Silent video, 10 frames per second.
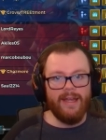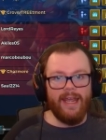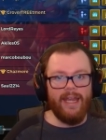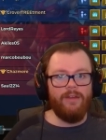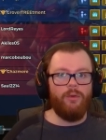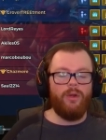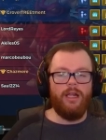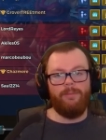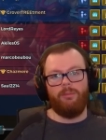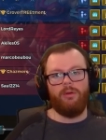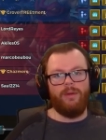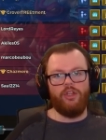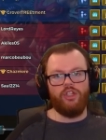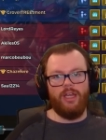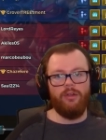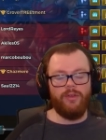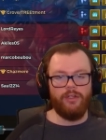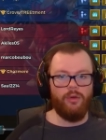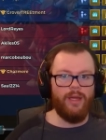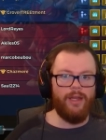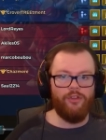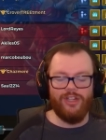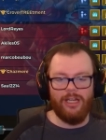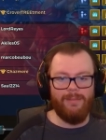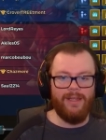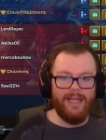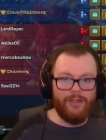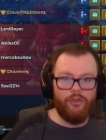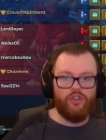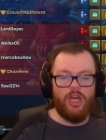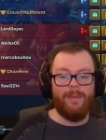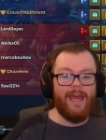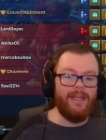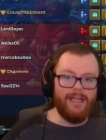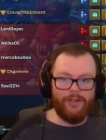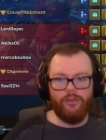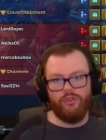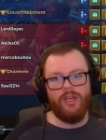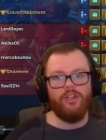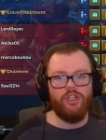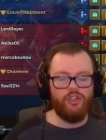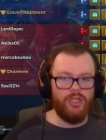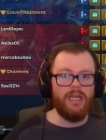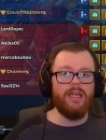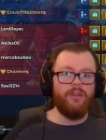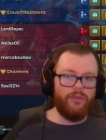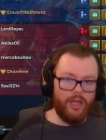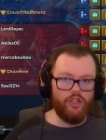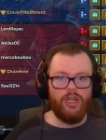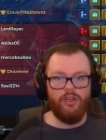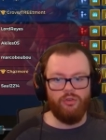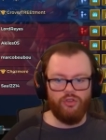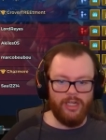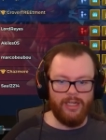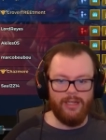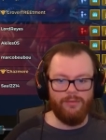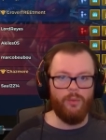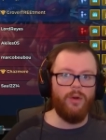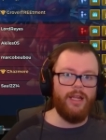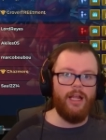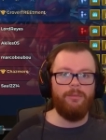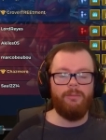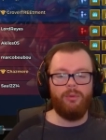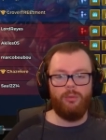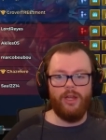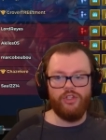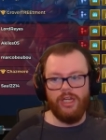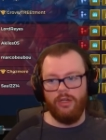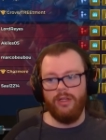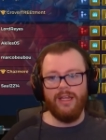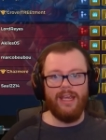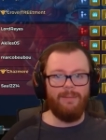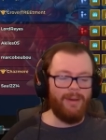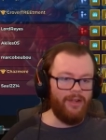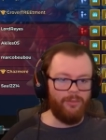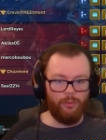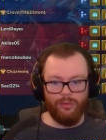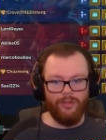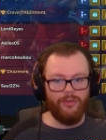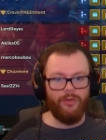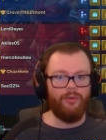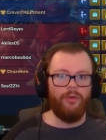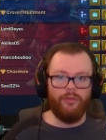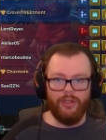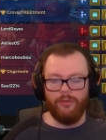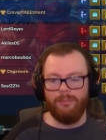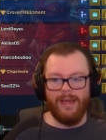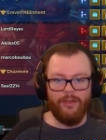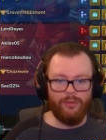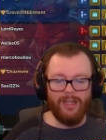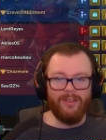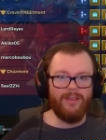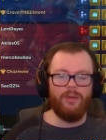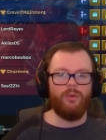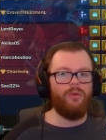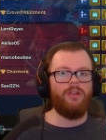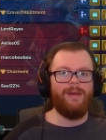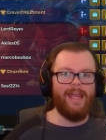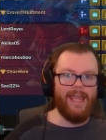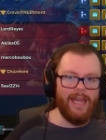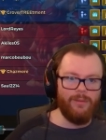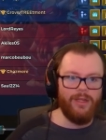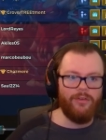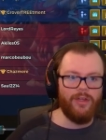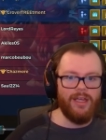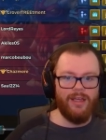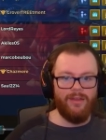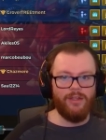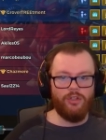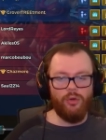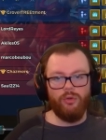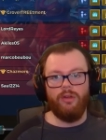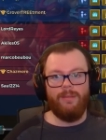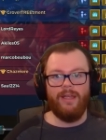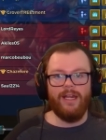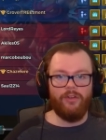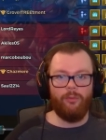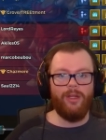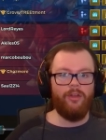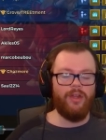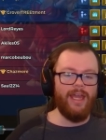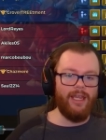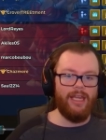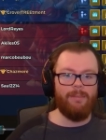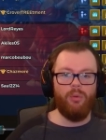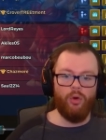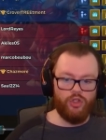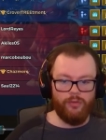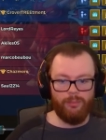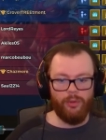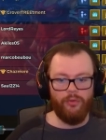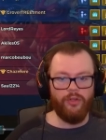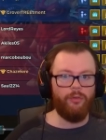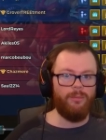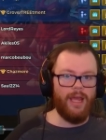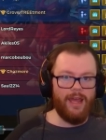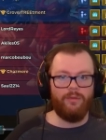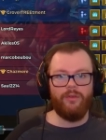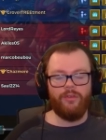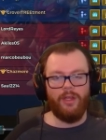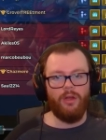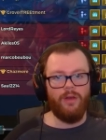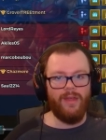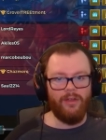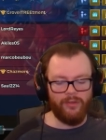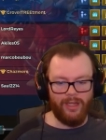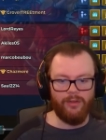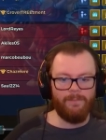And if you want to help support my channel, then go ahead and check out my Nexus shop at nexus.gg slash andrewchicken. If you want to help support my channel and buy some crystals or the season pass or anything that you're going to buy anyways, then go do it at my Nexus because I get a portion of the proceeds from every sale on that site.